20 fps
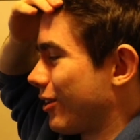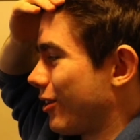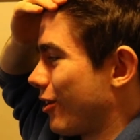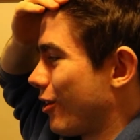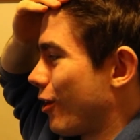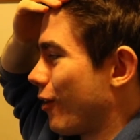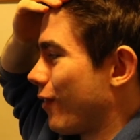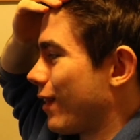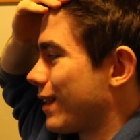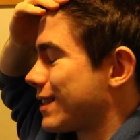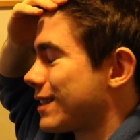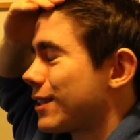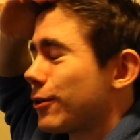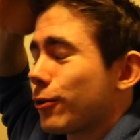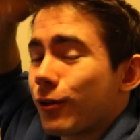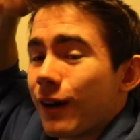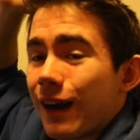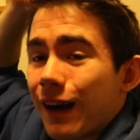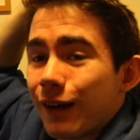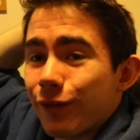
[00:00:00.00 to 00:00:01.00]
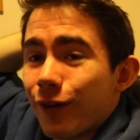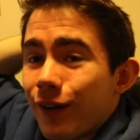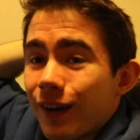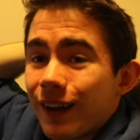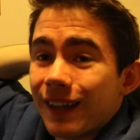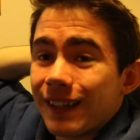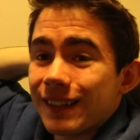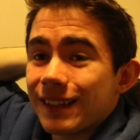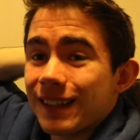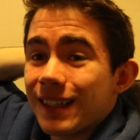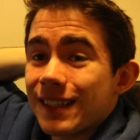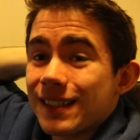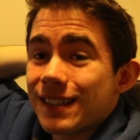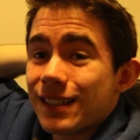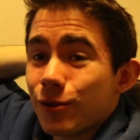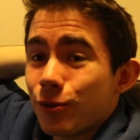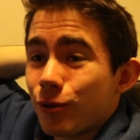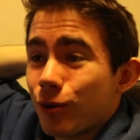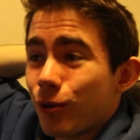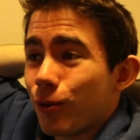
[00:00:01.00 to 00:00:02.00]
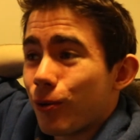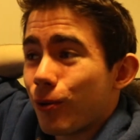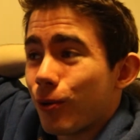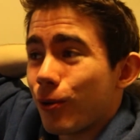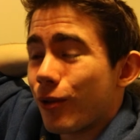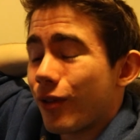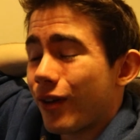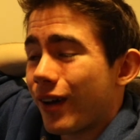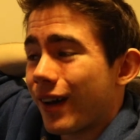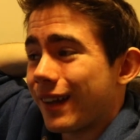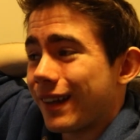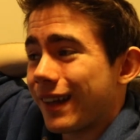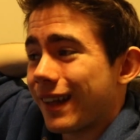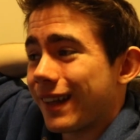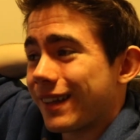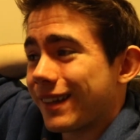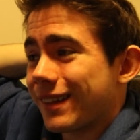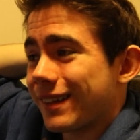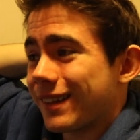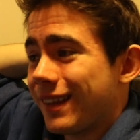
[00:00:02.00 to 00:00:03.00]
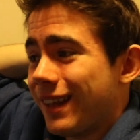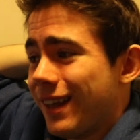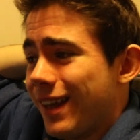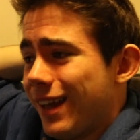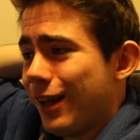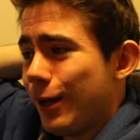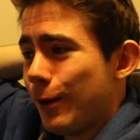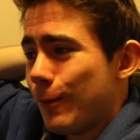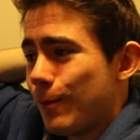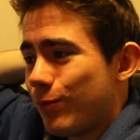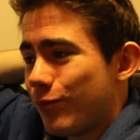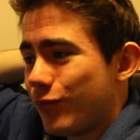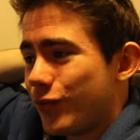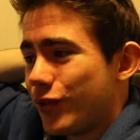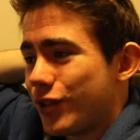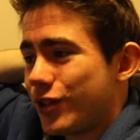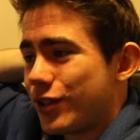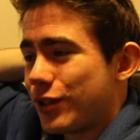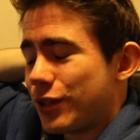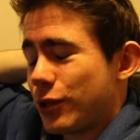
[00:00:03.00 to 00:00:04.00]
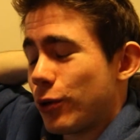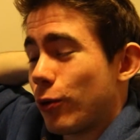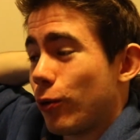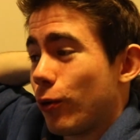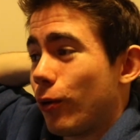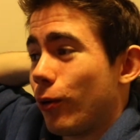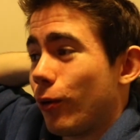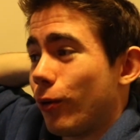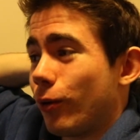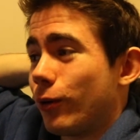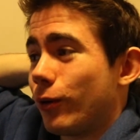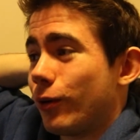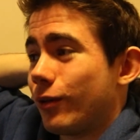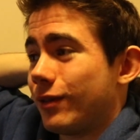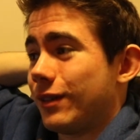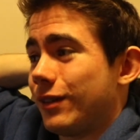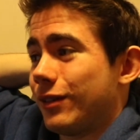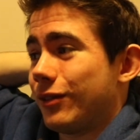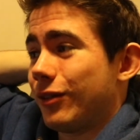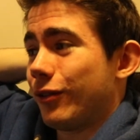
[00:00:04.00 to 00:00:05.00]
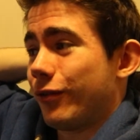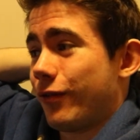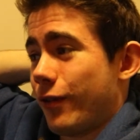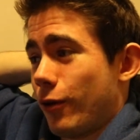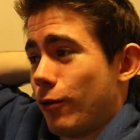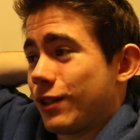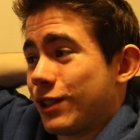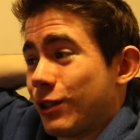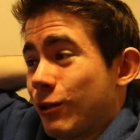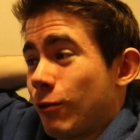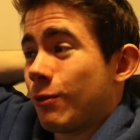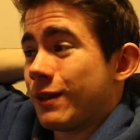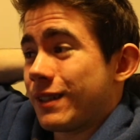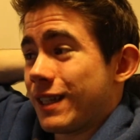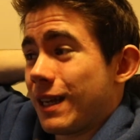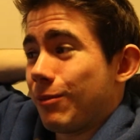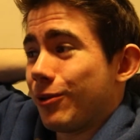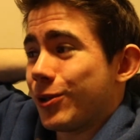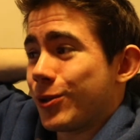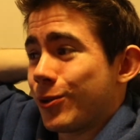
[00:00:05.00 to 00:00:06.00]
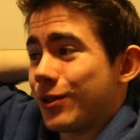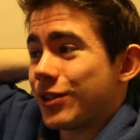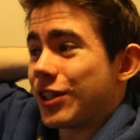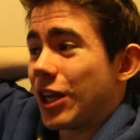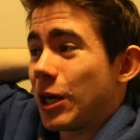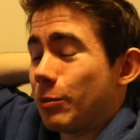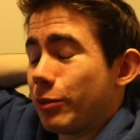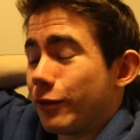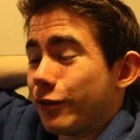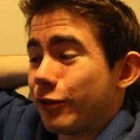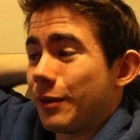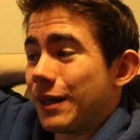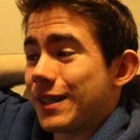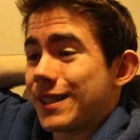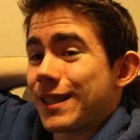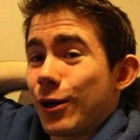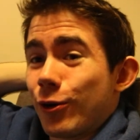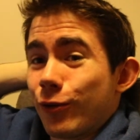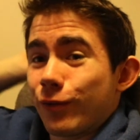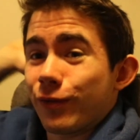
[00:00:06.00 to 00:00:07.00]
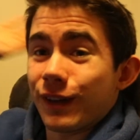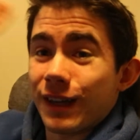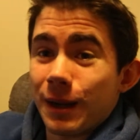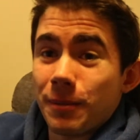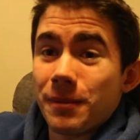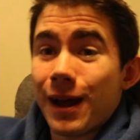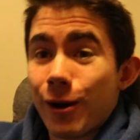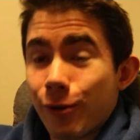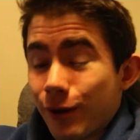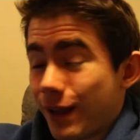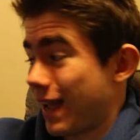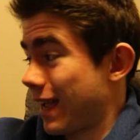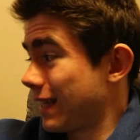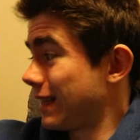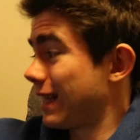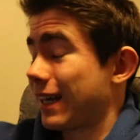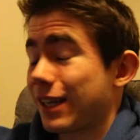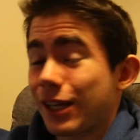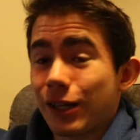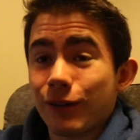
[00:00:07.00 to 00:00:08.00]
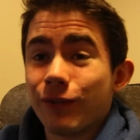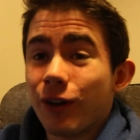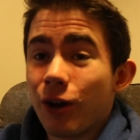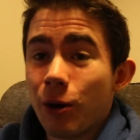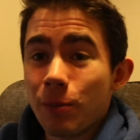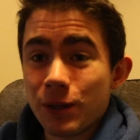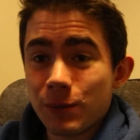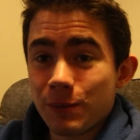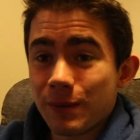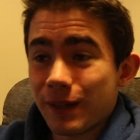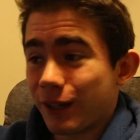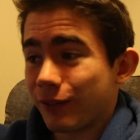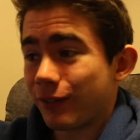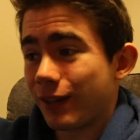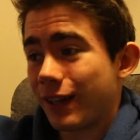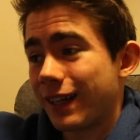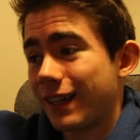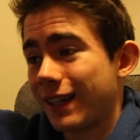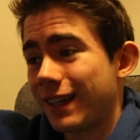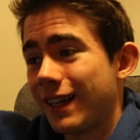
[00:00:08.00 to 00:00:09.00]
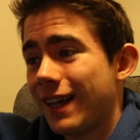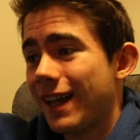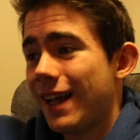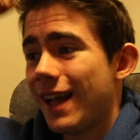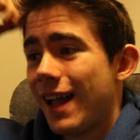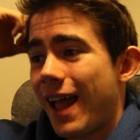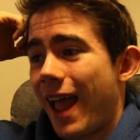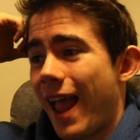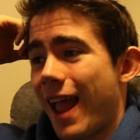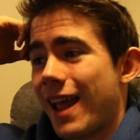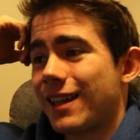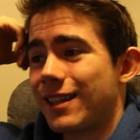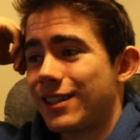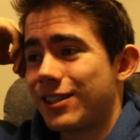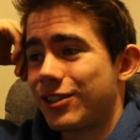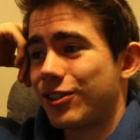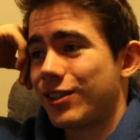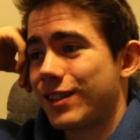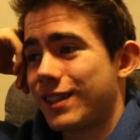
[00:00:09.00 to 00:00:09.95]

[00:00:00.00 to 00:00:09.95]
Oh, that's so gratifying. That's so cool that I saw the photo and was able to interpret for myself, and I'm now getting that confirmed as being right. It's